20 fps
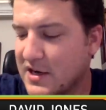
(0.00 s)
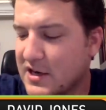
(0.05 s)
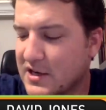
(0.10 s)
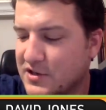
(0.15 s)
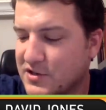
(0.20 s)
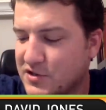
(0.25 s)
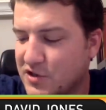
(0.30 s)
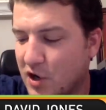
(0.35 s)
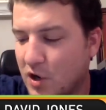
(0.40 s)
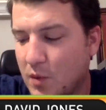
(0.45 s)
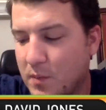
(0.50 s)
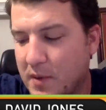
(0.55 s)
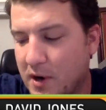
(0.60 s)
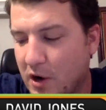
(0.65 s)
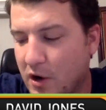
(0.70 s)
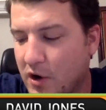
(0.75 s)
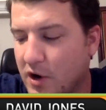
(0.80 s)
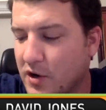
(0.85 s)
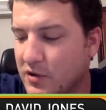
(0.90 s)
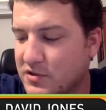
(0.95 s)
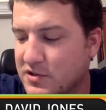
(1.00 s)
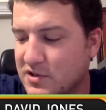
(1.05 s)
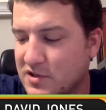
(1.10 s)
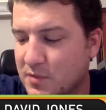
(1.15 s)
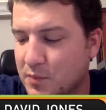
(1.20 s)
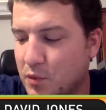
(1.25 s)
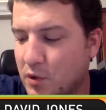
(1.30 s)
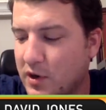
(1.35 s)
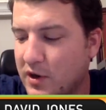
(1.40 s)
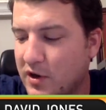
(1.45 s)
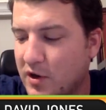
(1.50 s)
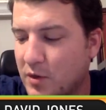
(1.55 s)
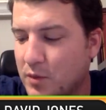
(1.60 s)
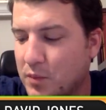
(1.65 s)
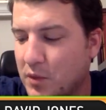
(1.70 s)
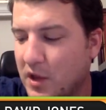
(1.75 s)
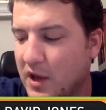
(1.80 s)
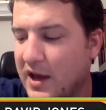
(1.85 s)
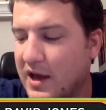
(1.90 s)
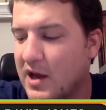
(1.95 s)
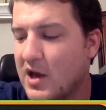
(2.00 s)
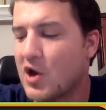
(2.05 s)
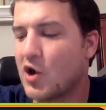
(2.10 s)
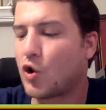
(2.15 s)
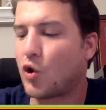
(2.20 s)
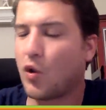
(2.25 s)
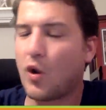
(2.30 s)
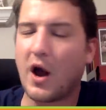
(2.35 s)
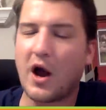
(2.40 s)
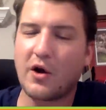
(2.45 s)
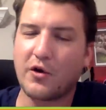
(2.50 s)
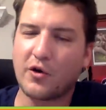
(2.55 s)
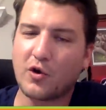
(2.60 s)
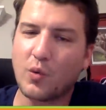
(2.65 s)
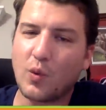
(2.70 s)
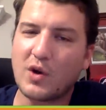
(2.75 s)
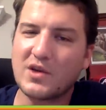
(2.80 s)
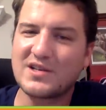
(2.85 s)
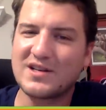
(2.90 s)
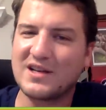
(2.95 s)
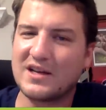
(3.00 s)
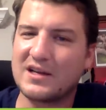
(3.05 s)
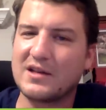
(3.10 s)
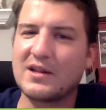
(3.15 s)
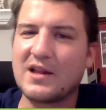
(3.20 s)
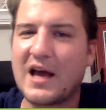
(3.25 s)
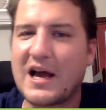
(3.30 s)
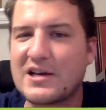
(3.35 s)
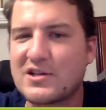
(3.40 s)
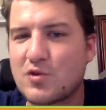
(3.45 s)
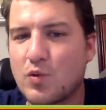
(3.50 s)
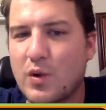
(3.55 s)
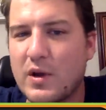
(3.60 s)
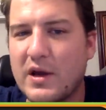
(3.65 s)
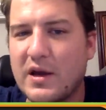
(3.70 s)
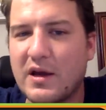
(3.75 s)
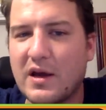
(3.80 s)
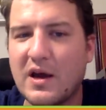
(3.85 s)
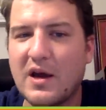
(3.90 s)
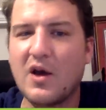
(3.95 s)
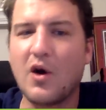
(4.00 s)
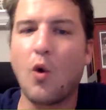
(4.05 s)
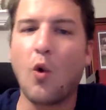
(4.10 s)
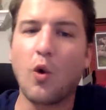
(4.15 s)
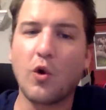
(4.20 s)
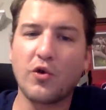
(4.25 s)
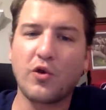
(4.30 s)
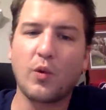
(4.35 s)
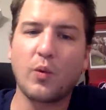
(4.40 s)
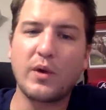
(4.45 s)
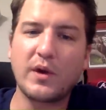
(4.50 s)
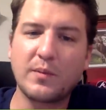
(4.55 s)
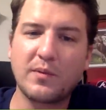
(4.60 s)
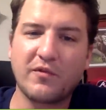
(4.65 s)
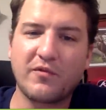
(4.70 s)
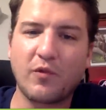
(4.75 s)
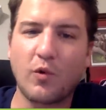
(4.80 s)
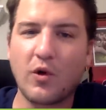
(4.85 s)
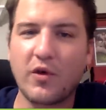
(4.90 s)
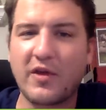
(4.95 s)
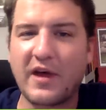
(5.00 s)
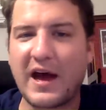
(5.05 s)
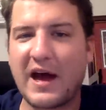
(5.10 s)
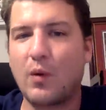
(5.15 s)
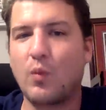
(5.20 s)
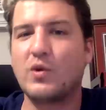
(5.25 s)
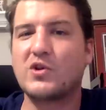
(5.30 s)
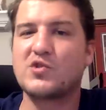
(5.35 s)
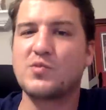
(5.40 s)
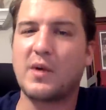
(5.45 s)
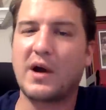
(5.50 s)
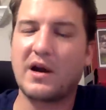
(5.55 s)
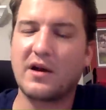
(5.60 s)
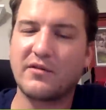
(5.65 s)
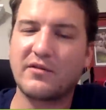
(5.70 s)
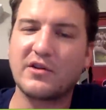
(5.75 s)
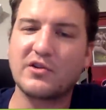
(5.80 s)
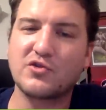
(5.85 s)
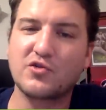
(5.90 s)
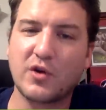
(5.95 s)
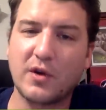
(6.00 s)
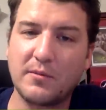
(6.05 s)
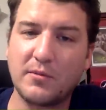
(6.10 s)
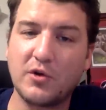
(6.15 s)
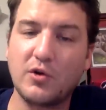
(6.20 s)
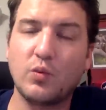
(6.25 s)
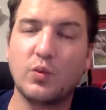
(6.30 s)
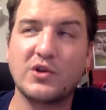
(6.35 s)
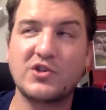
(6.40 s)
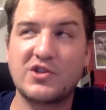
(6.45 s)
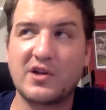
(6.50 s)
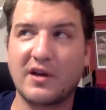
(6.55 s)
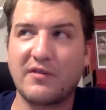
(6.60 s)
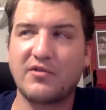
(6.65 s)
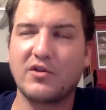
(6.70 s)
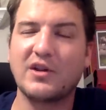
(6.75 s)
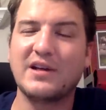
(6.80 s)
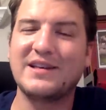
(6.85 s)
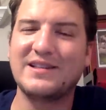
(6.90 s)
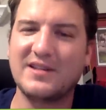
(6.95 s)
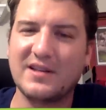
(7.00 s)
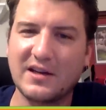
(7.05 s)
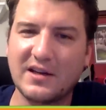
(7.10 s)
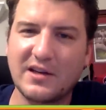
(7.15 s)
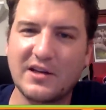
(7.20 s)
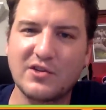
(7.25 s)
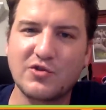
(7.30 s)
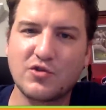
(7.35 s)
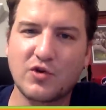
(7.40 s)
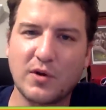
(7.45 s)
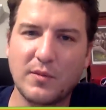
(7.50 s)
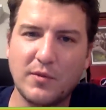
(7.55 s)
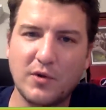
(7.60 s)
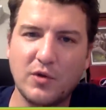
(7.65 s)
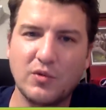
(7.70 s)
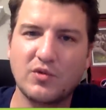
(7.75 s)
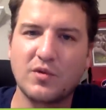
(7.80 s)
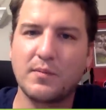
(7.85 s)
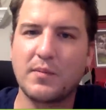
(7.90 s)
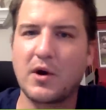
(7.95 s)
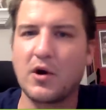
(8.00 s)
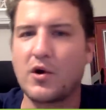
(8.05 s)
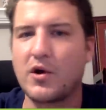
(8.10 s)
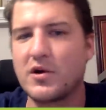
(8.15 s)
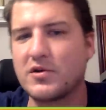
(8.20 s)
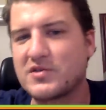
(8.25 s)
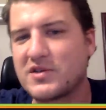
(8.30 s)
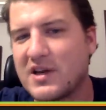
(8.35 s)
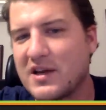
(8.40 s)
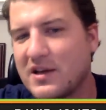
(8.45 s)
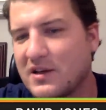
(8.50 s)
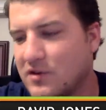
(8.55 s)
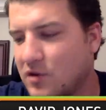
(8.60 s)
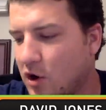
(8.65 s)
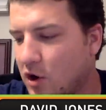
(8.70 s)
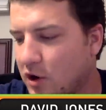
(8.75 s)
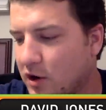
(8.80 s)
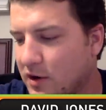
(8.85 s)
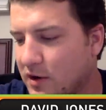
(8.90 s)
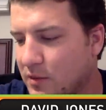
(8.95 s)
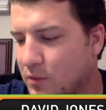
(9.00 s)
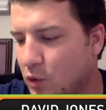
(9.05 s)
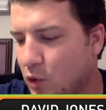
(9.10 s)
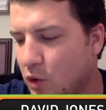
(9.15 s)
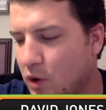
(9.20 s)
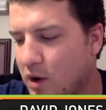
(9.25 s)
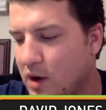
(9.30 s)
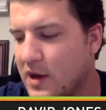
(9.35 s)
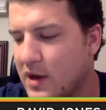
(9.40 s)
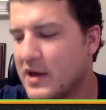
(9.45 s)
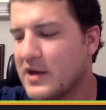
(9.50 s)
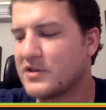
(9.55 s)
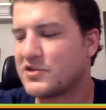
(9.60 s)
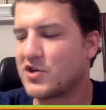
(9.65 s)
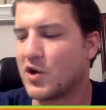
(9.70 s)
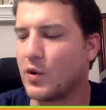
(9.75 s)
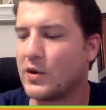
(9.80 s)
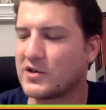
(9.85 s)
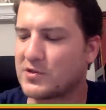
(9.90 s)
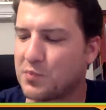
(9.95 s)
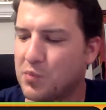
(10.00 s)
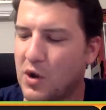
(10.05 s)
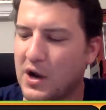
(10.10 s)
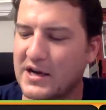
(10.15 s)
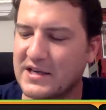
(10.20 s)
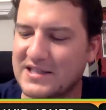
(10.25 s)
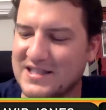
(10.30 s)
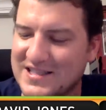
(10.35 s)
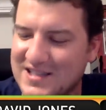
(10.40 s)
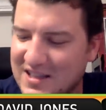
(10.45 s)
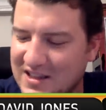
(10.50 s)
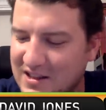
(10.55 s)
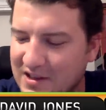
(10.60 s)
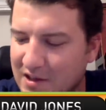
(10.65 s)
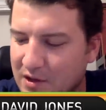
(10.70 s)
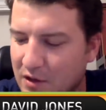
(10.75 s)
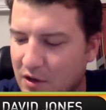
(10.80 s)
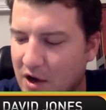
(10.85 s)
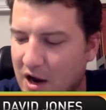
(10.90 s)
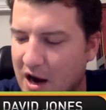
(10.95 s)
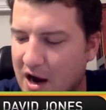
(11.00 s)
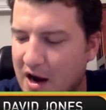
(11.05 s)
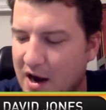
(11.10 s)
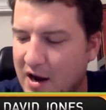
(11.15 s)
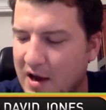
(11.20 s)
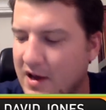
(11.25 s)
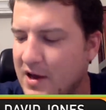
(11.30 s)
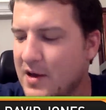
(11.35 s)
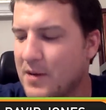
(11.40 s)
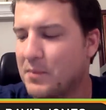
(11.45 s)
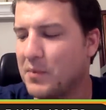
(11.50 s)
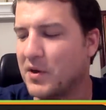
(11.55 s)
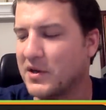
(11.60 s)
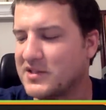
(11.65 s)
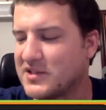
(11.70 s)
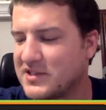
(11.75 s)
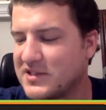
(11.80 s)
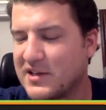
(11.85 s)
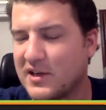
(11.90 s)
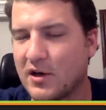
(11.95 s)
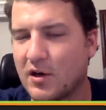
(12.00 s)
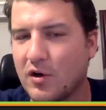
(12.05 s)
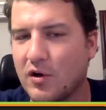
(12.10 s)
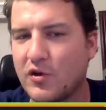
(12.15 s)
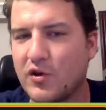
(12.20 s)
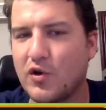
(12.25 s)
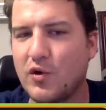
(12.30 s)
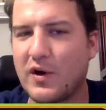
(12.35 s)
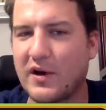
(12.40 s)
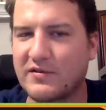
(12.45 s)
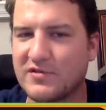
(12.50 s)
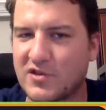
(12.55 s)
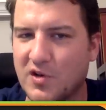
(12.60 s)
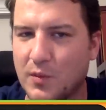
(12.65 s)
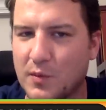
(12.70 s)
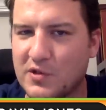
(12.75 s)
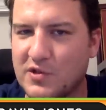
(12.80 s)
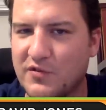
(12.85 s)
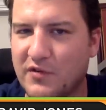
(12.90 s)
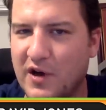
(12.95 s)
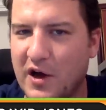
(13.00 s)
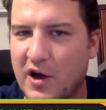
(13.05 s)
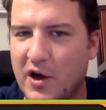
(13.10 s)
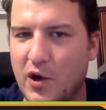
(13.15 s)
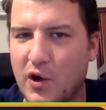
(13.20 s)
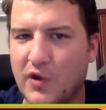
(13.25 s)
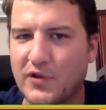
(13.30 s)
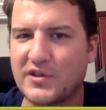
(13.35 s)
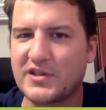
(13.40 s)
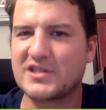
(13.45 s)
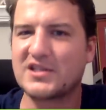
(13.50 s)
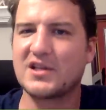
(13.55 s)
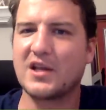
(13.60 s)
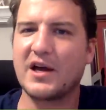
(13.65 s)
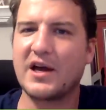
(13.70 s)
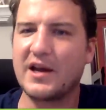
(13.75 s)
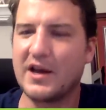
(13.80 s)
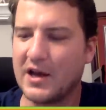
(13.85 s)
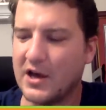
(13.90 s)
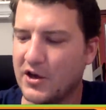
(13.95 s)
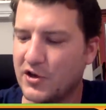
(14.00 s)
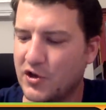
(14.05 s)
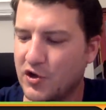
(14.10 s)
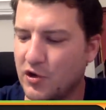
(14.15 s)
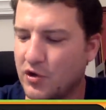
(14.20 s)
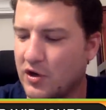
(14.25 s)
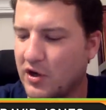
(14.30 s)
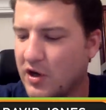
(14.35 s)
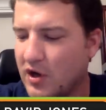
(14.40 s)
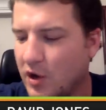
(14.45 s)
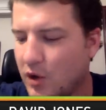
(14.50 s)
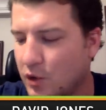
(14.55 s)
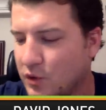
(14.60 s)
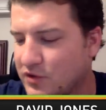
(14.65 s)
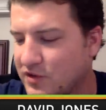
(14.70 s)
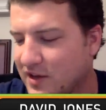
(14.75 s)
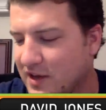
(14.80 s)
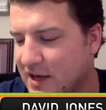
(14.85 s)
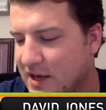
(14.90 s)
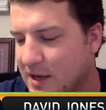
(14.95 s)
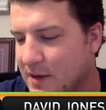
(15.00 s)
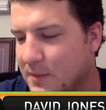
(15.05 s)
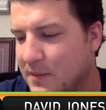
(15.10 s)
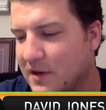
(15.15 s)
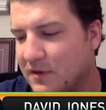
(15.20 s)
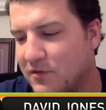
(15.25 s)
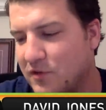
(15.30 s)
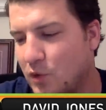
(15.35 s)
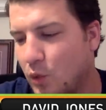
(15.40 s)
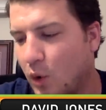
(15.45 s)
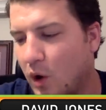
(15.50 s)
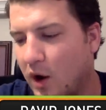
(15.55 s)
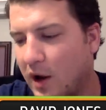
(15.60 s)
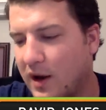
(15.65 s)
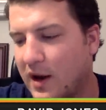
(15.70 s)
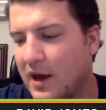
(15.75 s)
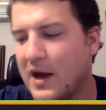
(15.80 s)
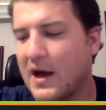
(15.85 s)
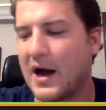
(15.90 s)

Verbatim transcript: So Berrios is a pretty good play. Crowder wasn't in last week, or the week before that, which might have contributed, which definitely did contribute to Berrios getting targeted more. So his price is a little high, but still, you have so much value on this slate. You can go to him if you want.